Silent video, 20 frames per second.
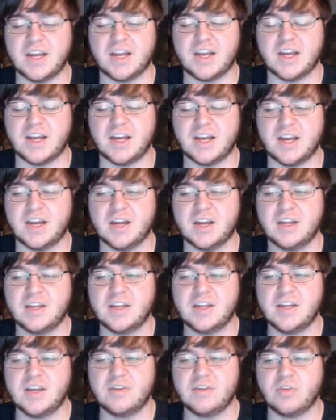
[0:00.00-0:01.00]
Uh,
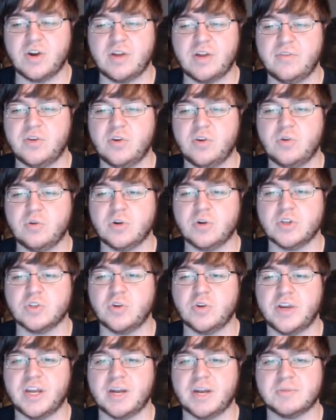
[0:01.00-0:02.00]
for any of you who are
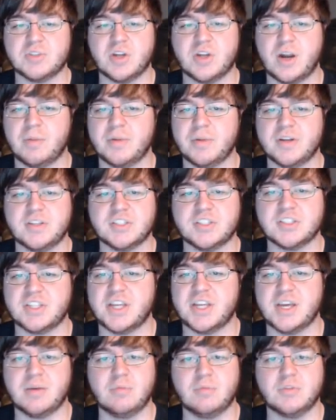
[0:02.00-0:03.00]
enjoying it, I'm sorry, but
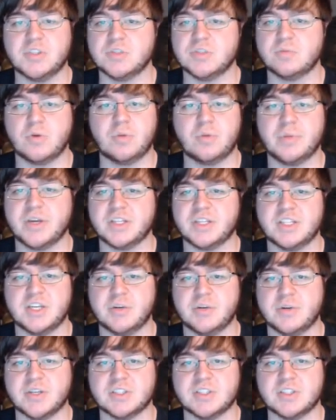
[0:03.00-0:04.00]
just Ib just won't be
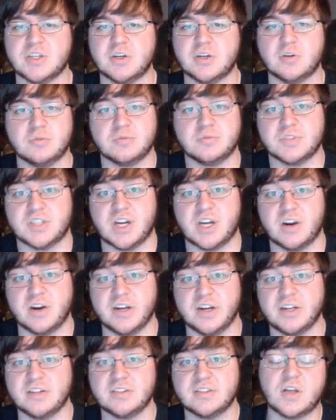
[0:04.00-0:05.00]
continuing. So
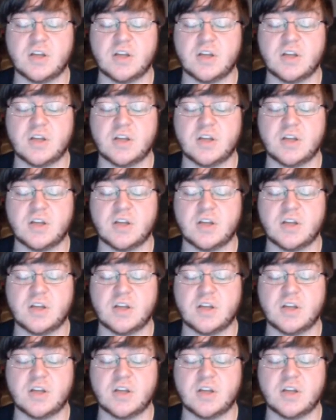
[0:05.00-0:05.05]
sorry.